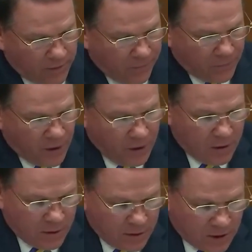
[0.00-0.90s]
over his
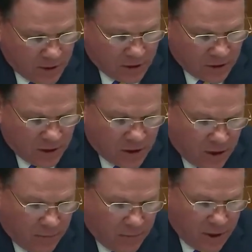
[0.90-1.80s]
comments regarding the
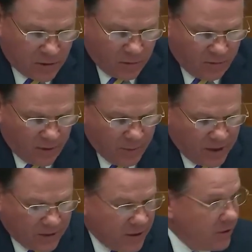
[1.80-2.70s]
bipartisan
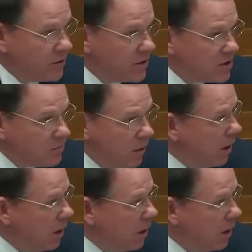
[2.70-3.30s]
infrastructure law.